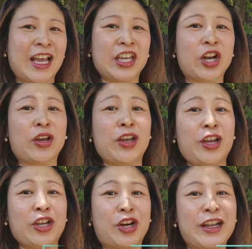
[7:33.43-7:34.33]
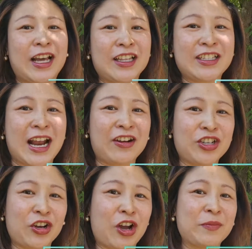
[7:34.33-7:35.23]
go to
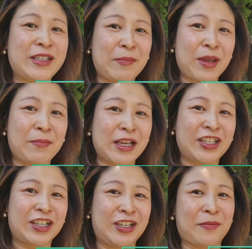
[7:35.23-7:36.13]
helentarrant.com, send me a message.